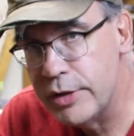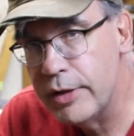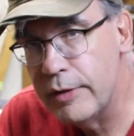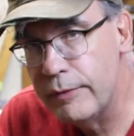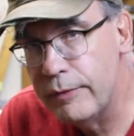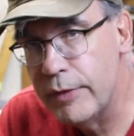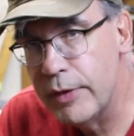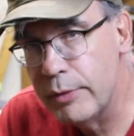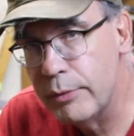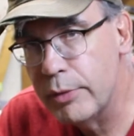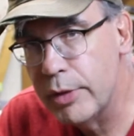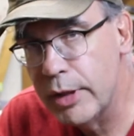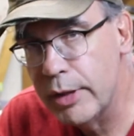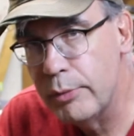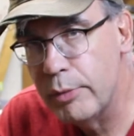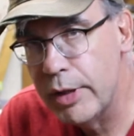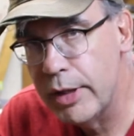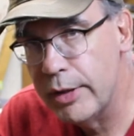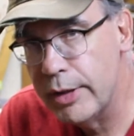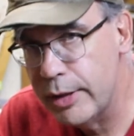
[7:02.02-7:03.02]
They fit really
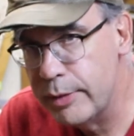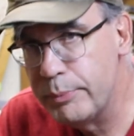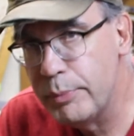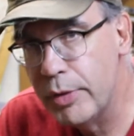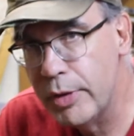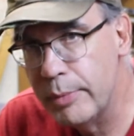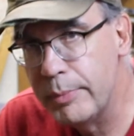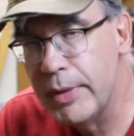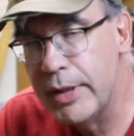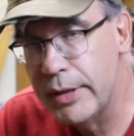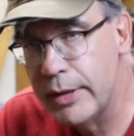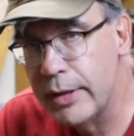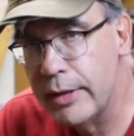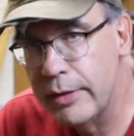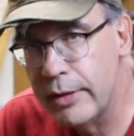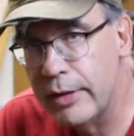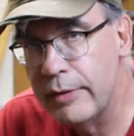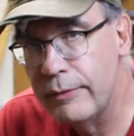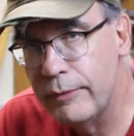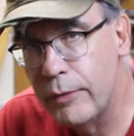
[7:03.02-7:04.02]
well. They'd put them in there
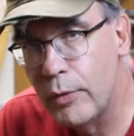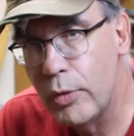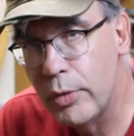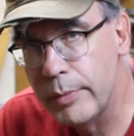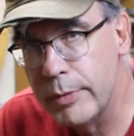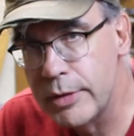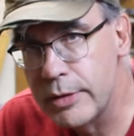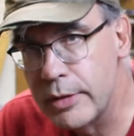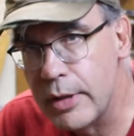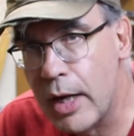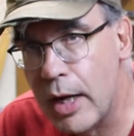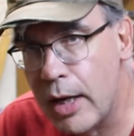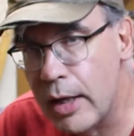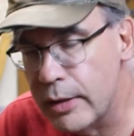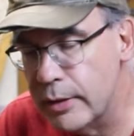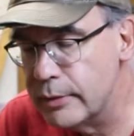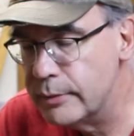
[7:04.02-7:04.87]
and then form the stock.